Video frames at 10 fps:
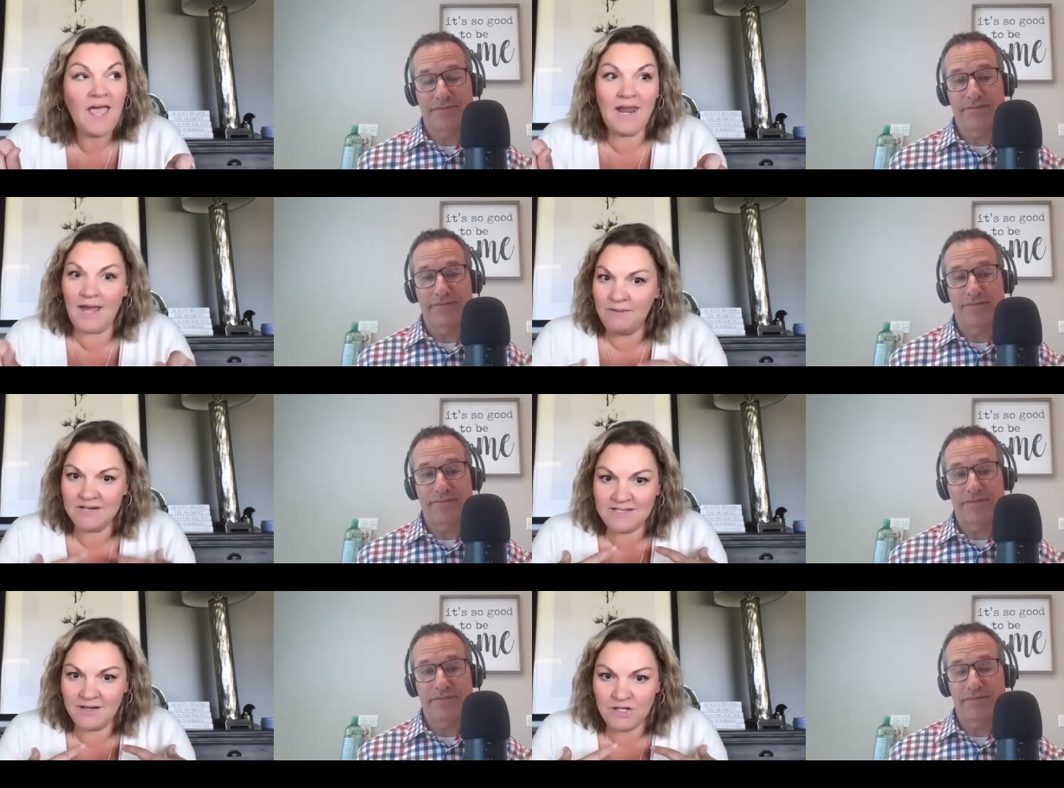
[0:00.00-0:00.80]
Speaker 1: And I'm
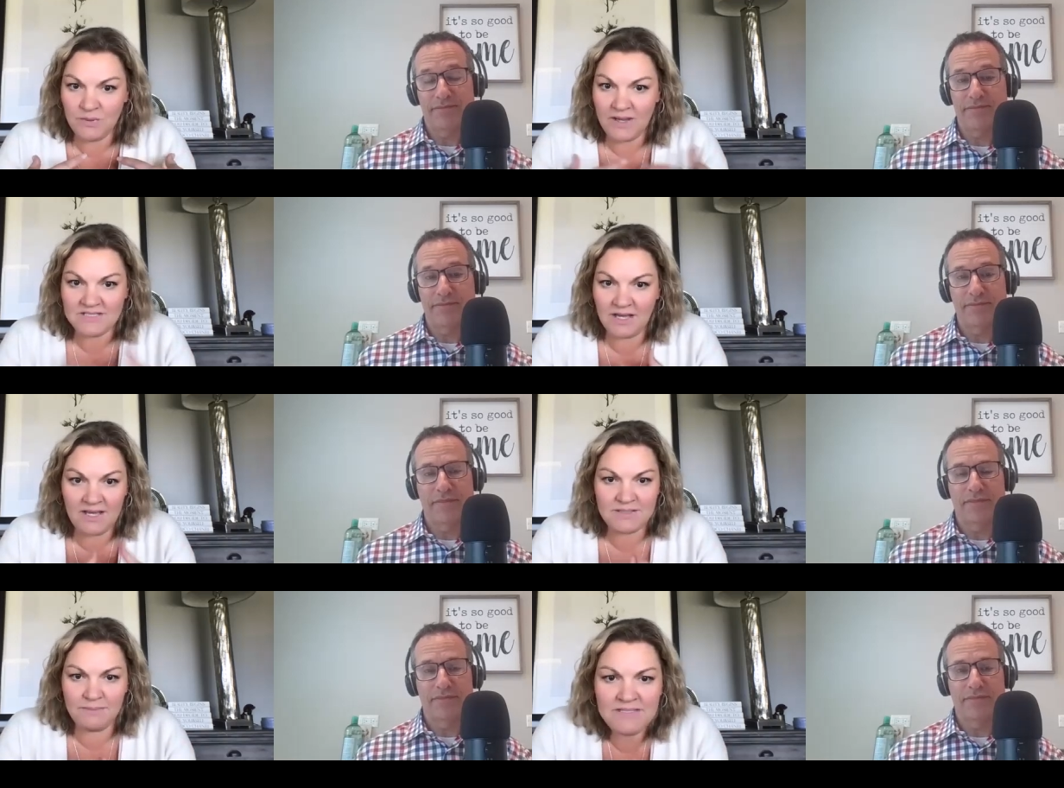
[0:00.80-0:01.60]
going to tell you, as a
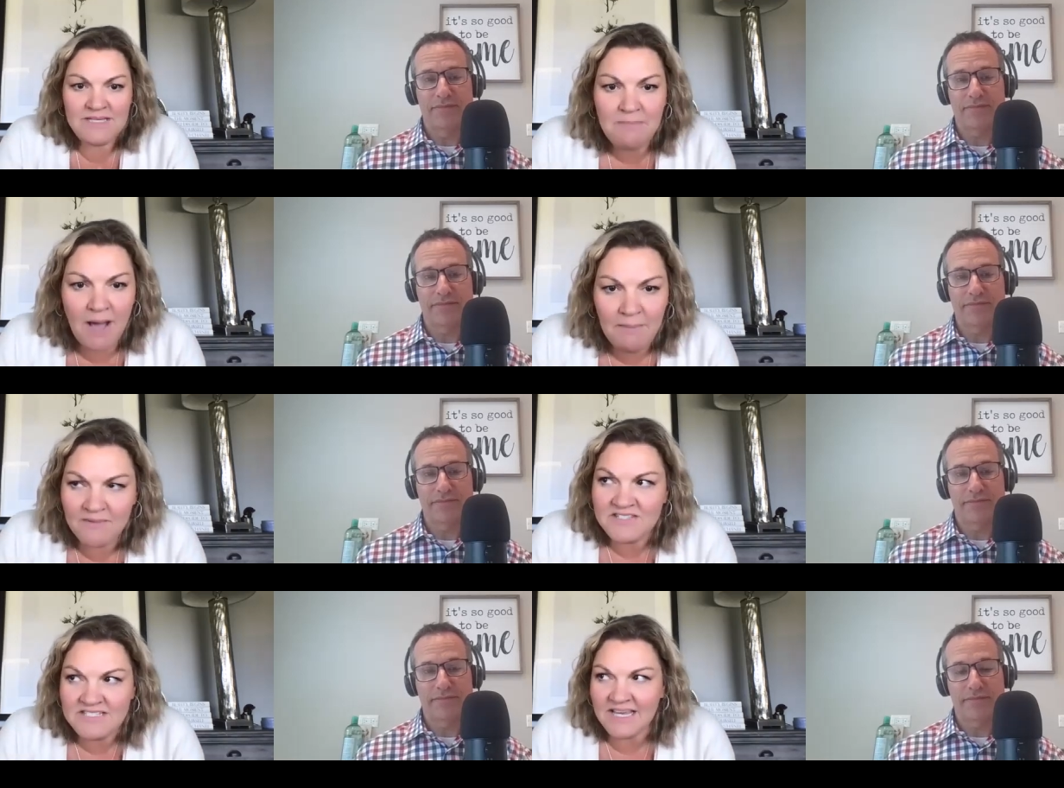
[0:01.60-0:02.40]
as a busy mom
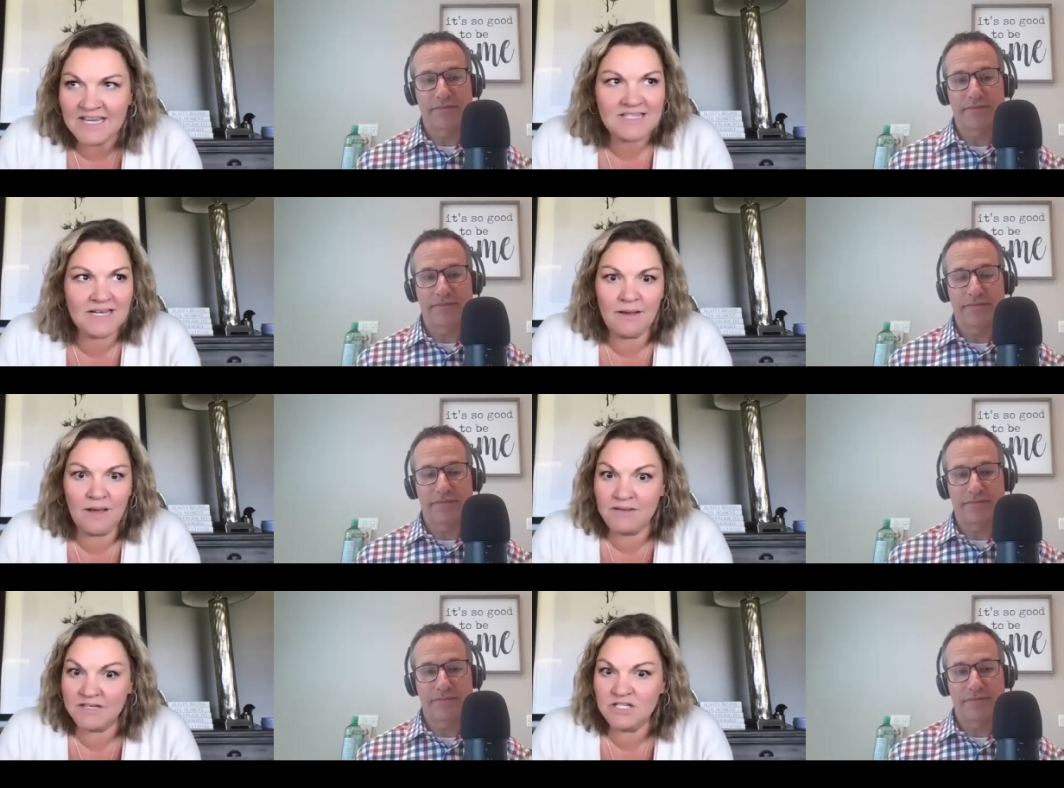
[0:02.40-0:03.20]
of six and a,
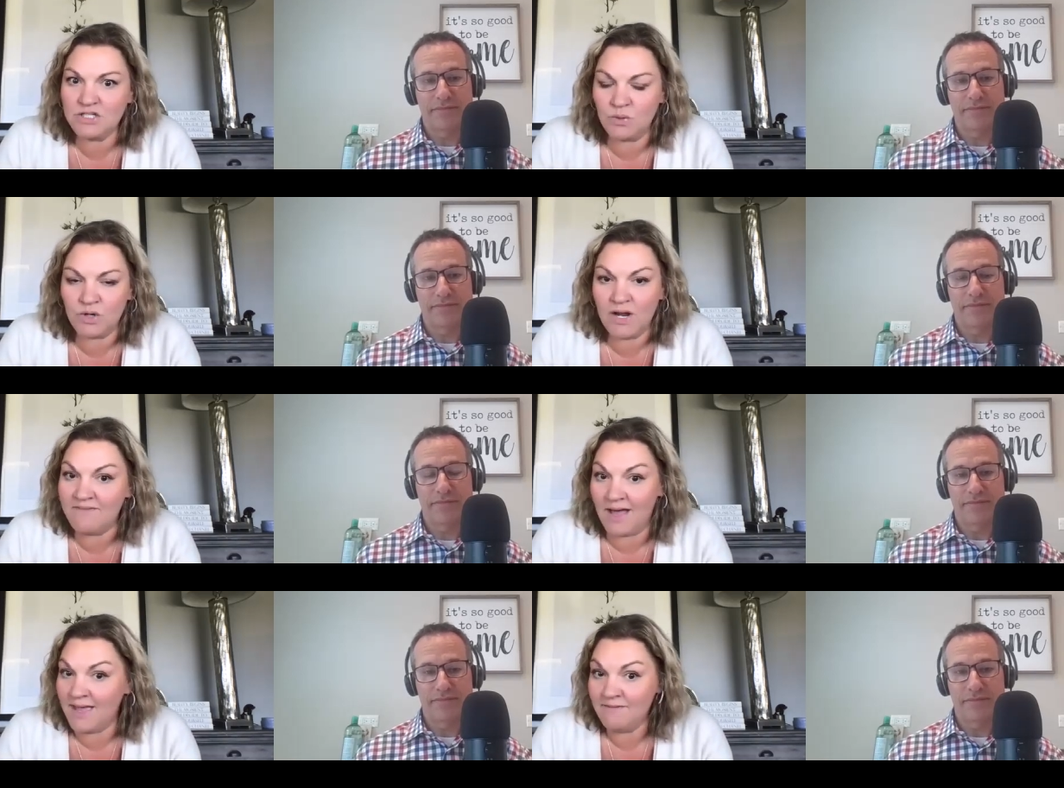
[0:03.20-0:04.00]
a business owner,
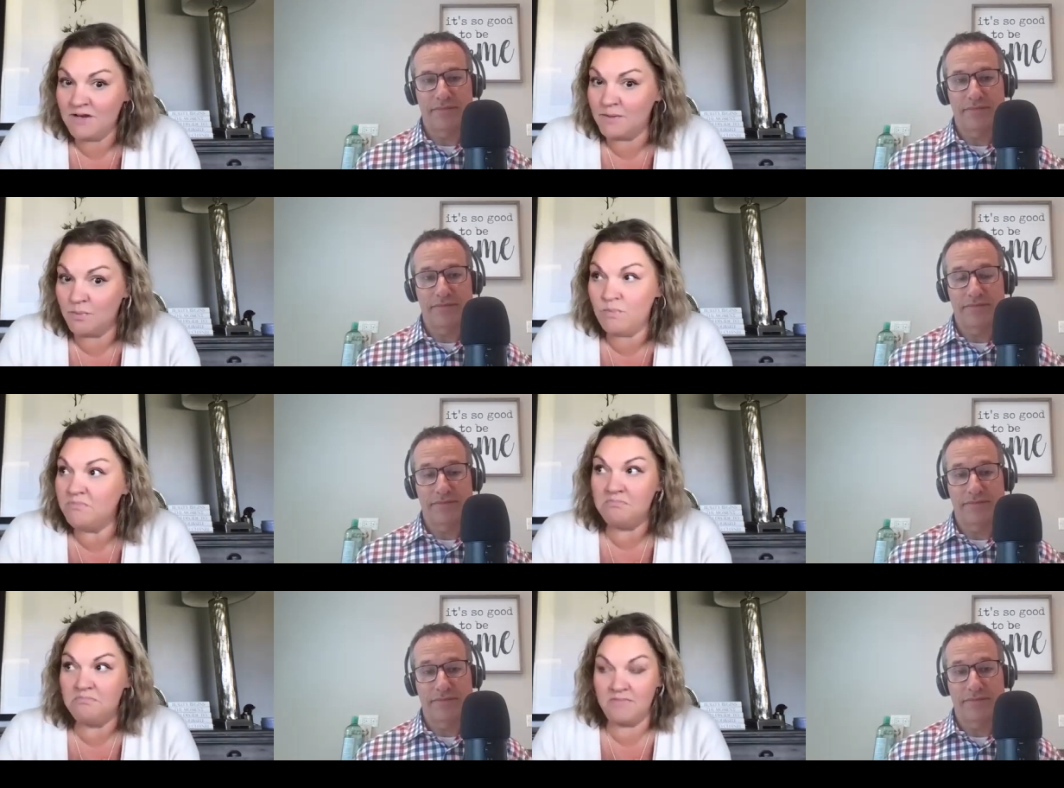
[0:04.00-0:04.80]
if I have an
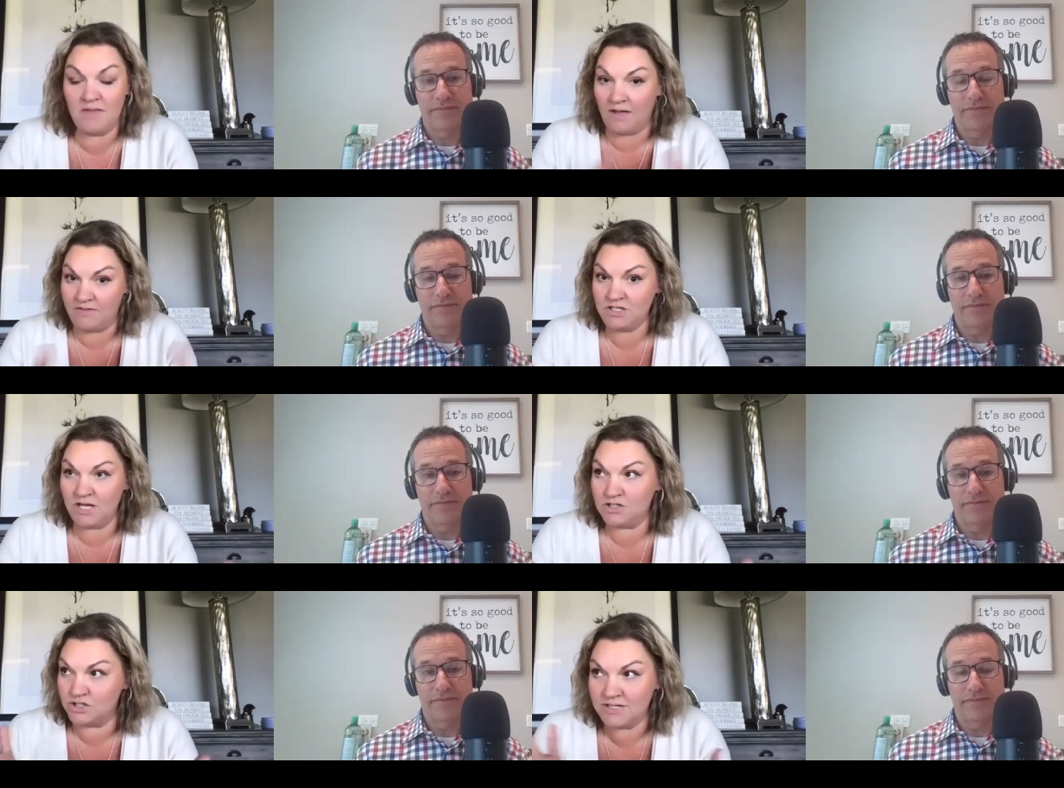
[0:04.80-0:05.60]
this
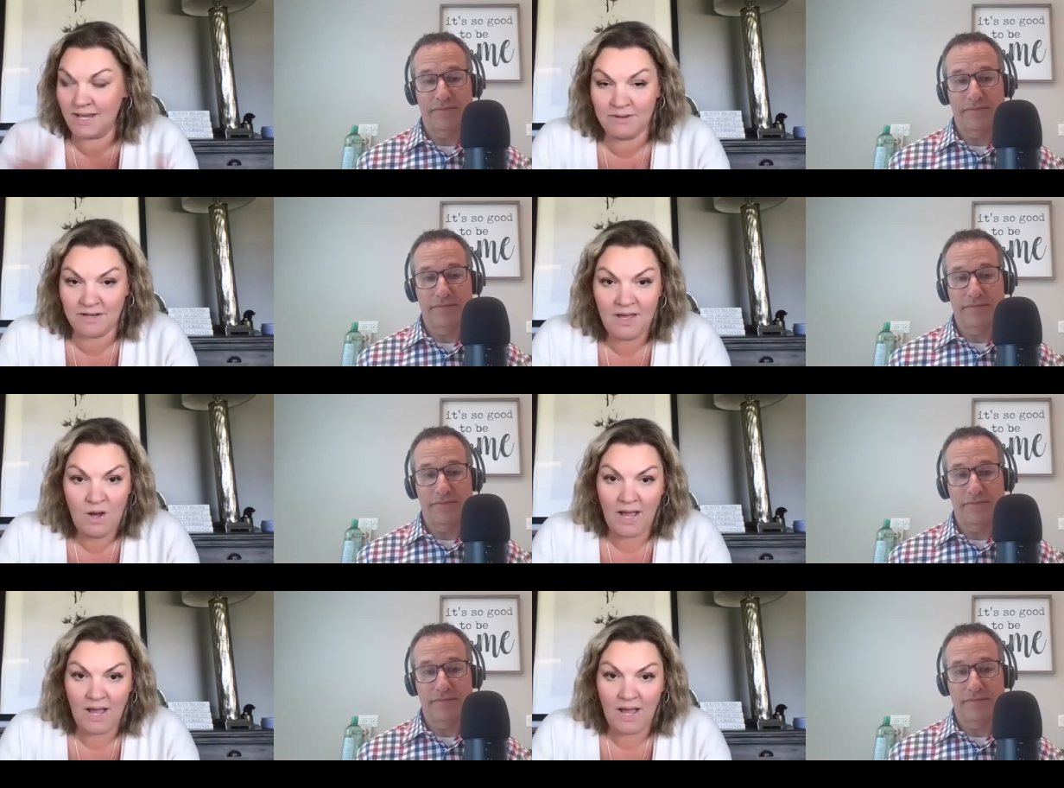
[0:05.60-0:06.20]
actually just happened.